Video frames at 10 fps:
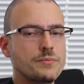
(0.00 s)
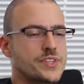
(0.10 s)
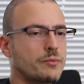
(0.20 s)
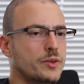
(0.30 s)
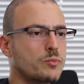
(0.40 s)

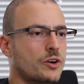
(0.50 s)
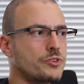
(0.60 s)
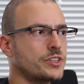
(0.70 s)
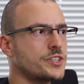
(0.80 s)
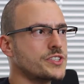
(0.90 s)
Some of them are
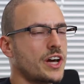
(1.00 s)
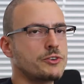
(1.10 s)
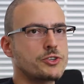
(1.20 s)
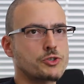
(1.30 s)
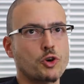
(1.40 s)
really
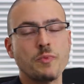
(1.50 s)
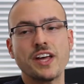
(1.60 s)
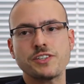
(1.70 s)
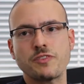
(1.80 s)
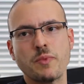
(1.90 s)
designed to store
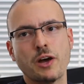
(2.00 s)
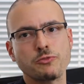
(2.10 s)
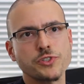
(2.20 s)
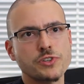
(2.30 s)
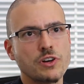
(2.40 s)
massive
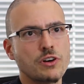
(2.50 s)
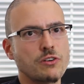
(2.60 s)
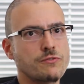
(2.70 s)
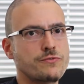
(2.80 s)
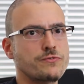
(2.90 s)
amounts
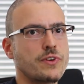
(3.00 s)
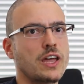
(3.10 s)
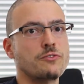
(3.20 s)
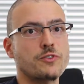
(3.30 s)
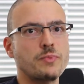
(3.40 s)
of
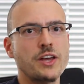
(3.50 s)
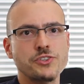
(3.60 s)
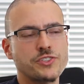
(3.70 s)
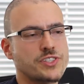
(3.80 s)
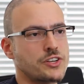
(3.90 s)

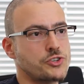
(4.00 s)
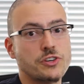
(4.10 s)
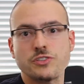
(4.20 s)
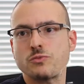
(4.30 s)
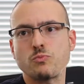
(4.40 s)
information, such
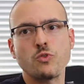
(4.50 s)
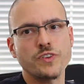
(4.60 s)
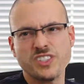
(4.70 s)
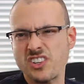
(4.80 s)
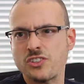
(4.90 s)
as
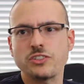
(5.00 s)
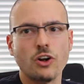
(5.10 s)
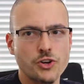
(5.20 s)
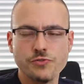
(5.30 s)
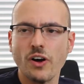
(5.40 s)
movies, such as
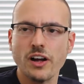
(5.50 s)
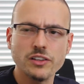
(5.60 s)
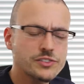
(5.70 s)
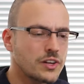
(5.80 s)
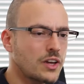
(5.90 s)
large
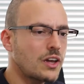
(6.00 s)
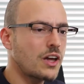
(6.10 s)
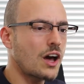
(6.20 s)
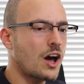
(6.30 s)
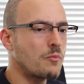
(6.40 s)
files.
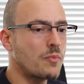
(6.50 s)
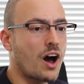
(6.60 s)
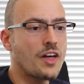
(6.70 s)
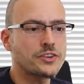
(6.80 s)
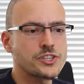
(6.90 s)

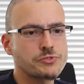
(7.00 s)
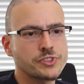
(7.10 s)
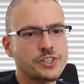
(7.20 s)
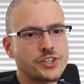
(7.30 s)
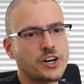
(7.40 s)
Others
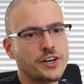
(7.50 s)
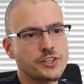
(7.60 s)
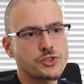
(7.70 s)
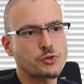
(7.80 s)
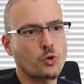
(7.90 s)
really
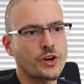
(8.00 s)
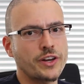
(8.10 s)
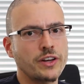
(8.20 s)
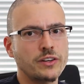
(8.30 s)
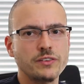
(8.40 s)
target
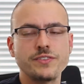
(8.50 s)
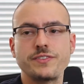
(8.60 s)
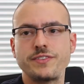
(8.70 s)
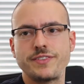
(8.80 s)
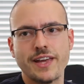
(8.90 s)
storing
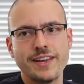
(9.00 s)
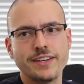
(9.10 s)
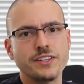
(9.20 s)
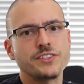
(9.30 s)
data